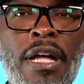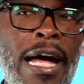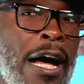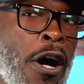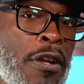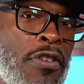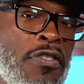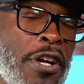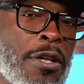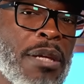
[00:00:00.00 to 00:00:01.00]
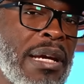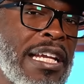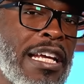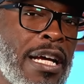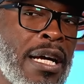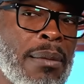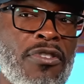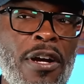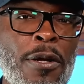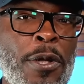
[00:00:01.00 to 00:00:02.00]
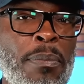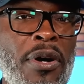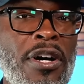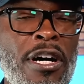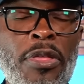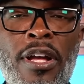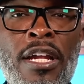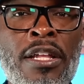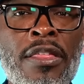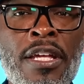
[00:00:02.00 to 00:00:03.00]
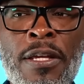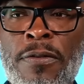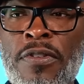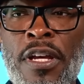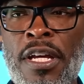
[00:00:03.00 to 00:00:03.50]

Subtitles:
I don't necessarily mean a gun. I'm talking about other kind of things,